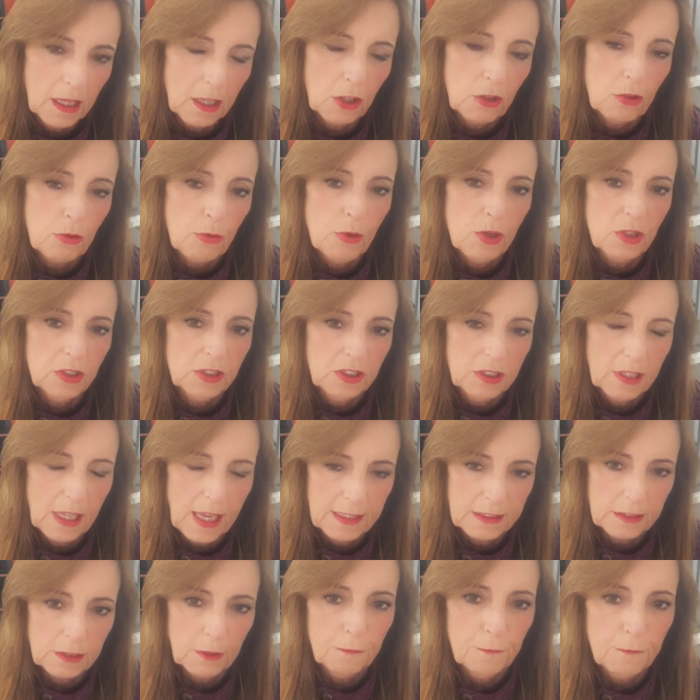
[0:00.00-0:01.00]
across
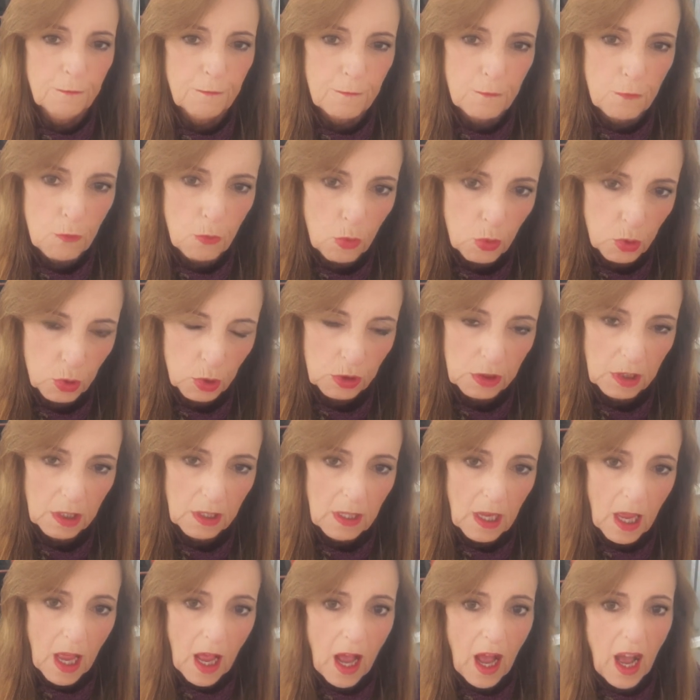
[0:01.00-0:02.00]
as a fraud.
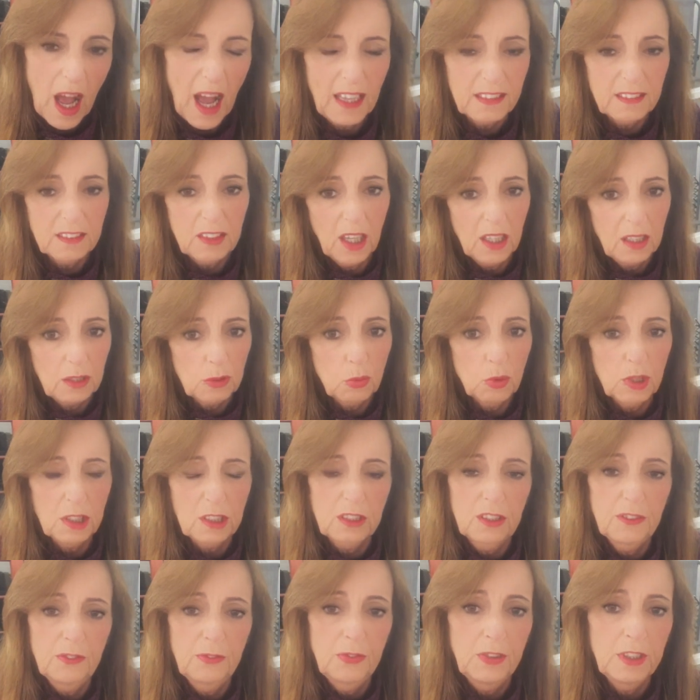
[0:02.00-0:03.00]
I don't
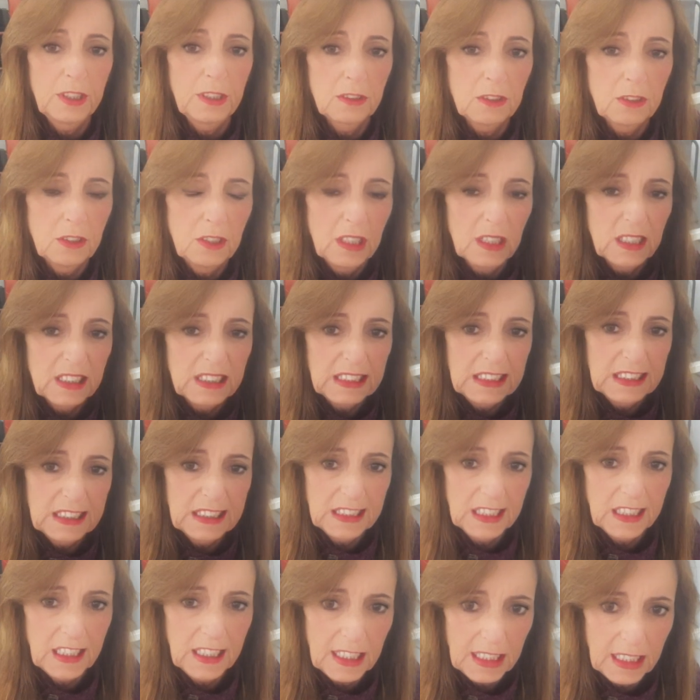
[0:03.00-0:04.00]
want to feel
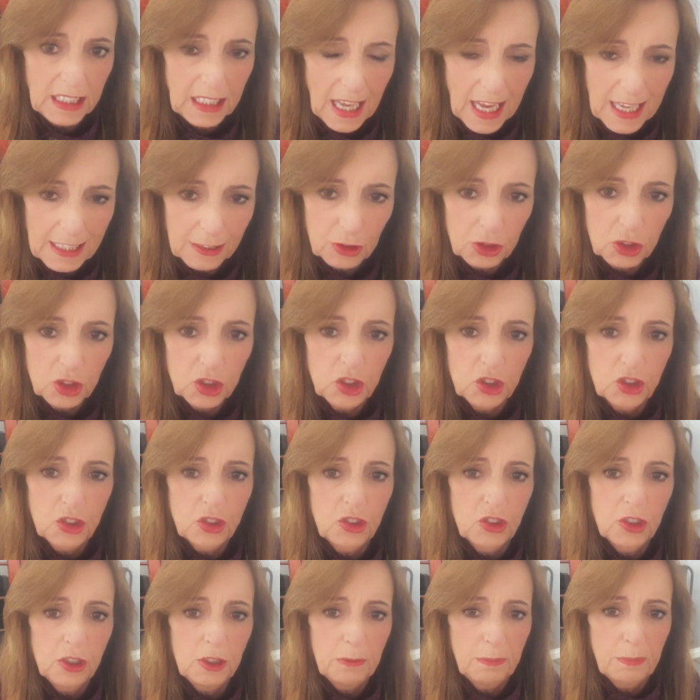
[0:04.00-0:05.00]
silly and
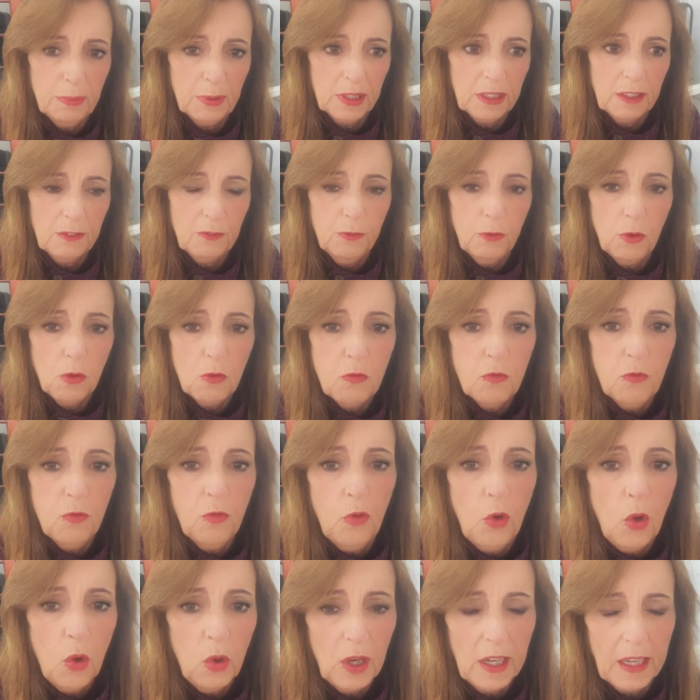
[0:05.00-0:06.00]
stupid for
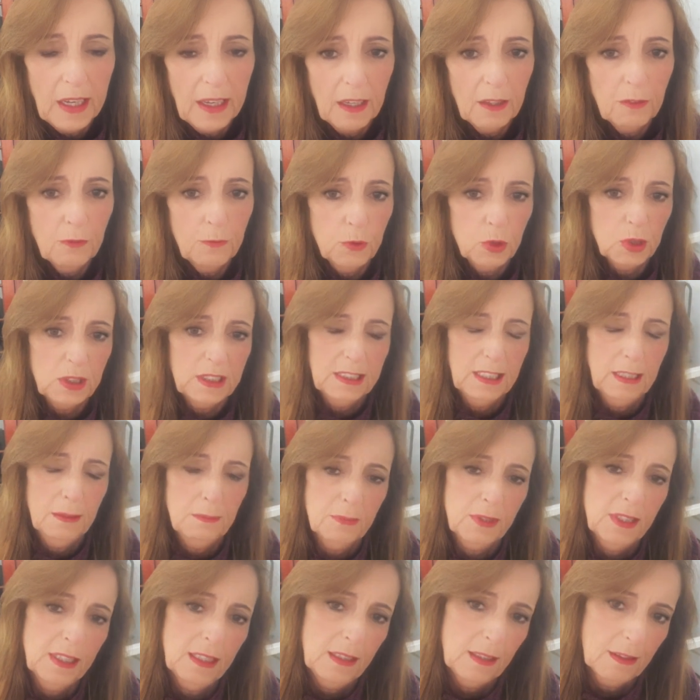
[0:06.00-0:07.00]
falling for
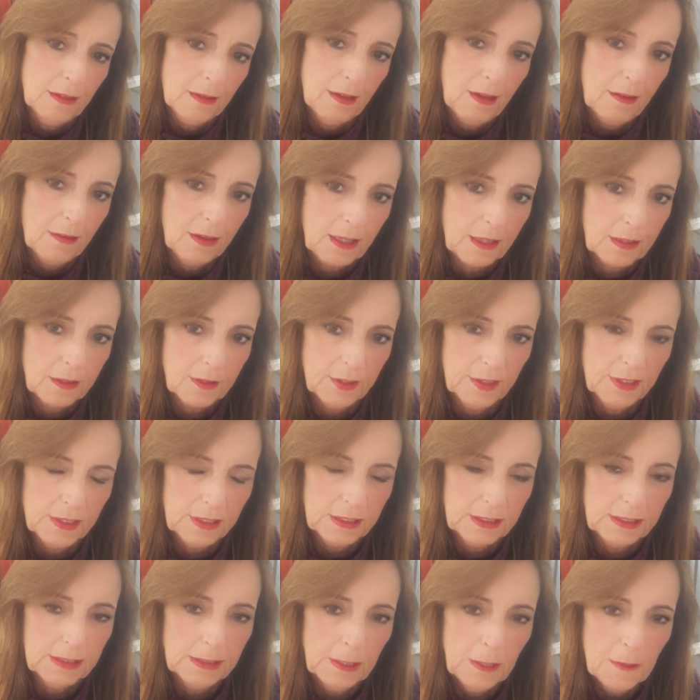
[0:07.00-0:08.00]
something like
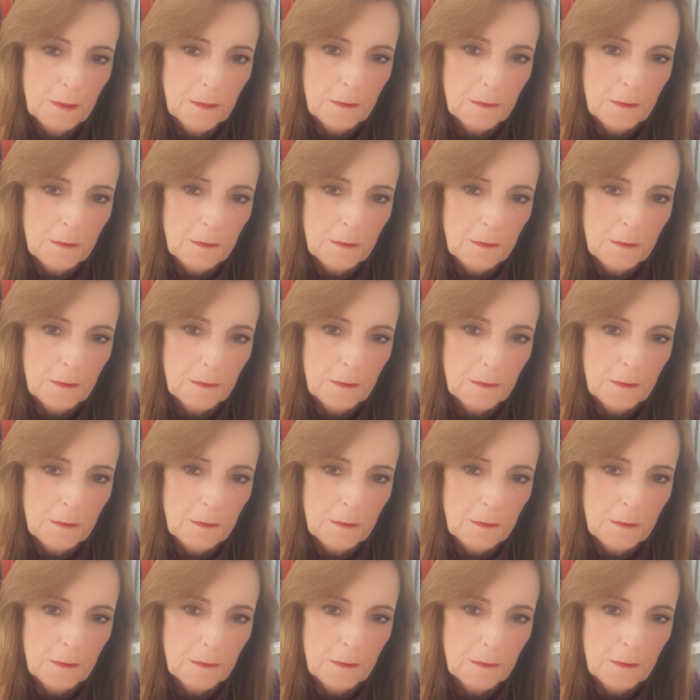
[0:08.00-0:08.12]
this.